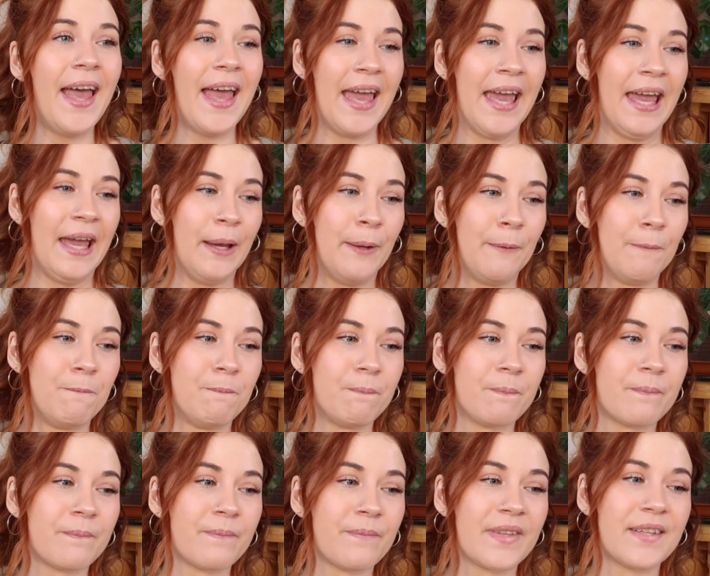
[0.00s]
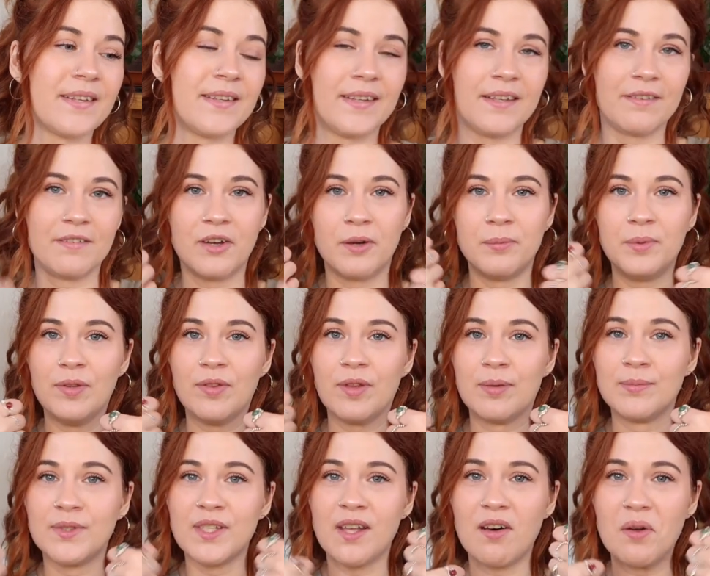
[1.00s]
Um, give it a wee
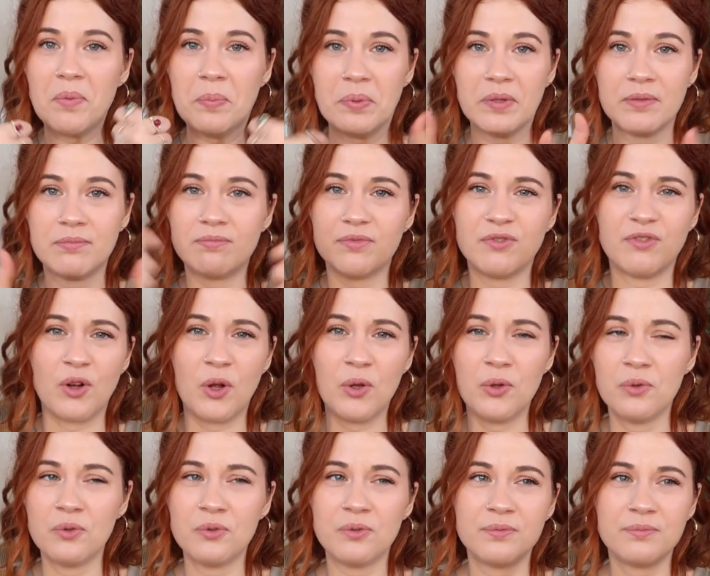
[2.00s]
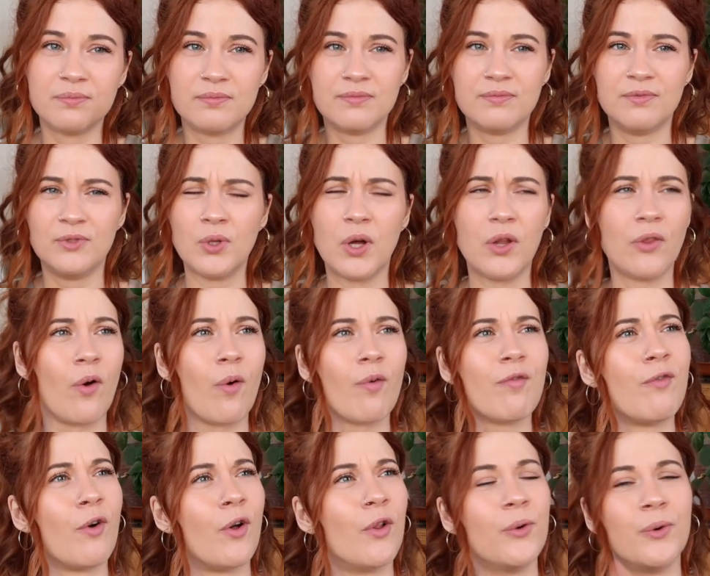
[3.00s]
thumbs up. Follow, not not
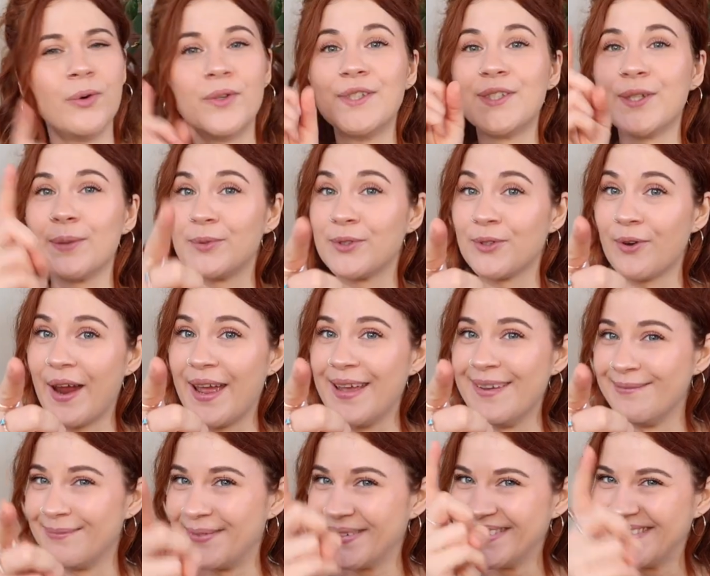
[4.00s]
follow, subscribe.